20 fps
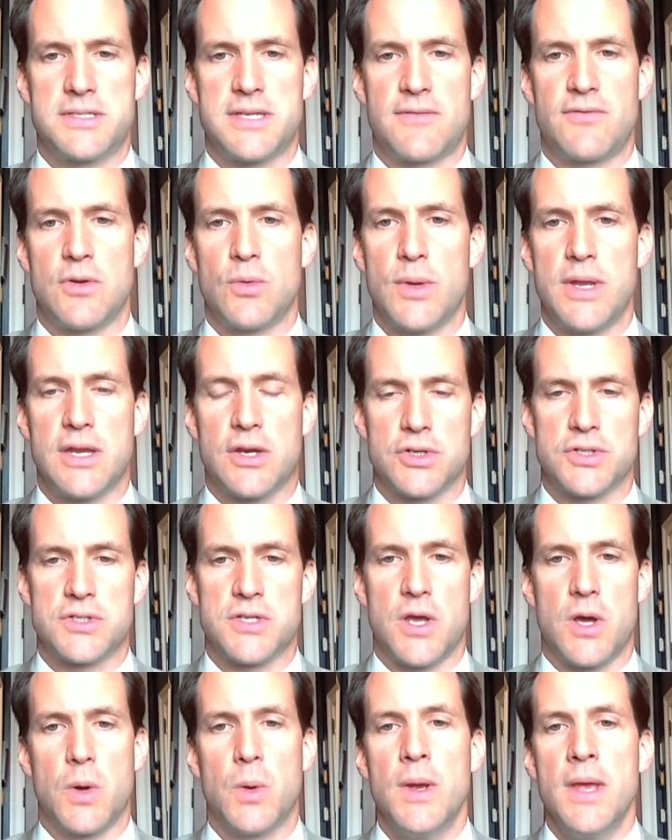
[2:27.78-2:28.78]
every week or
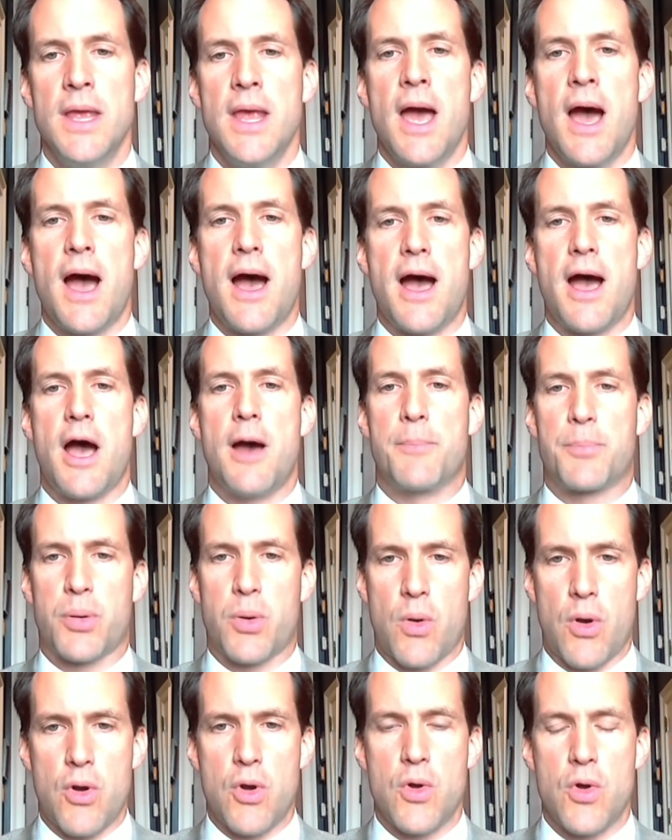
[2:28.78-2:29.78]
so
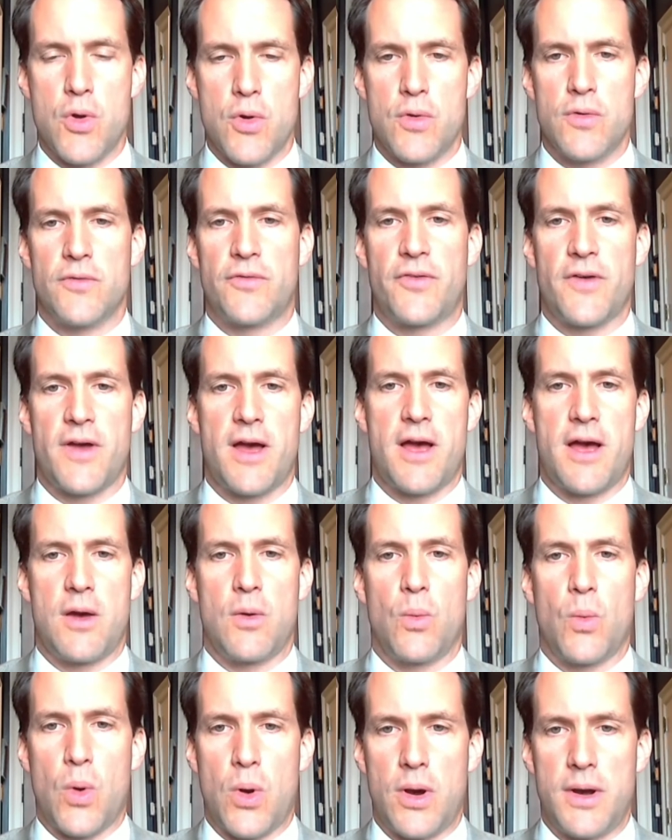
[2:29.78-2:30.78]
approve
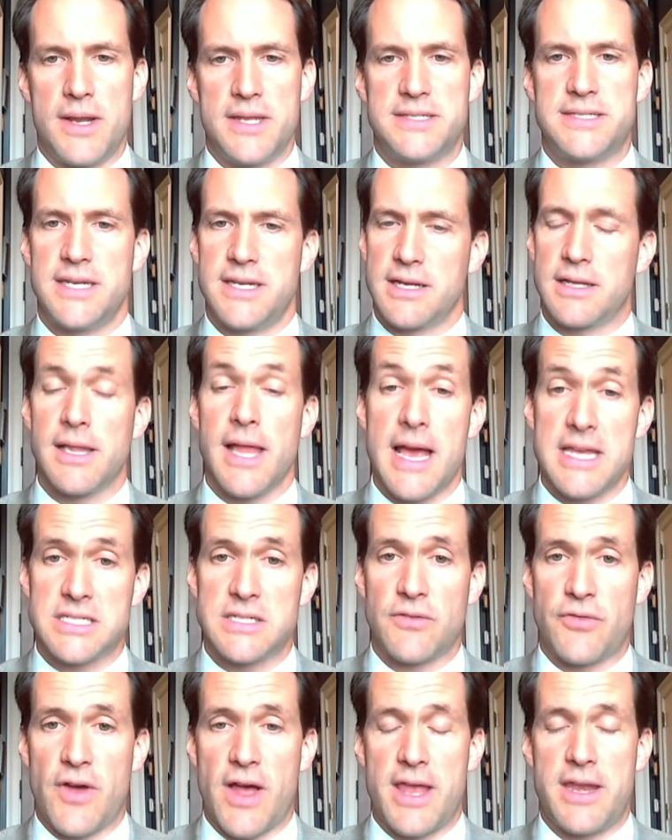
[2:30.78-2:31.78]
warrants in a
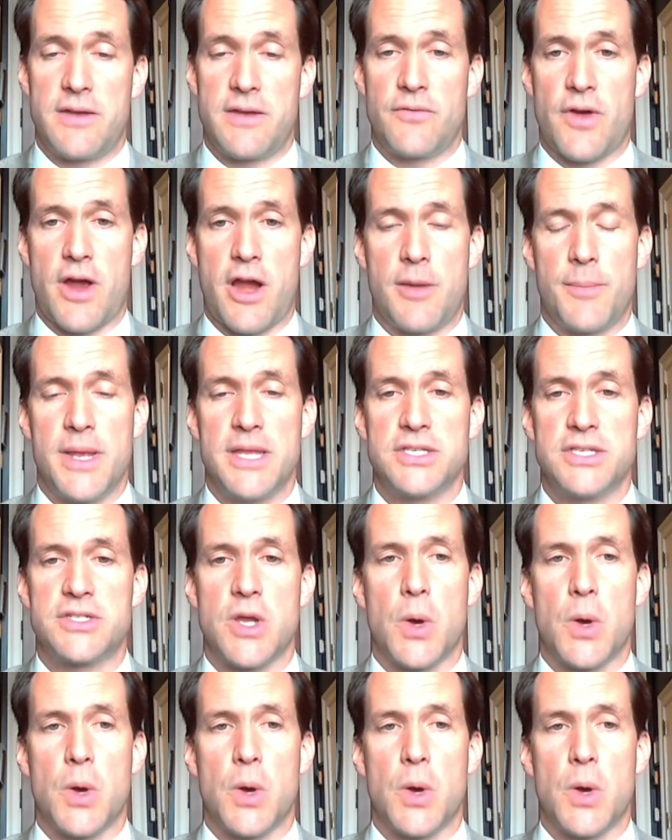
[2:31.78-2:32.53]
classified environment.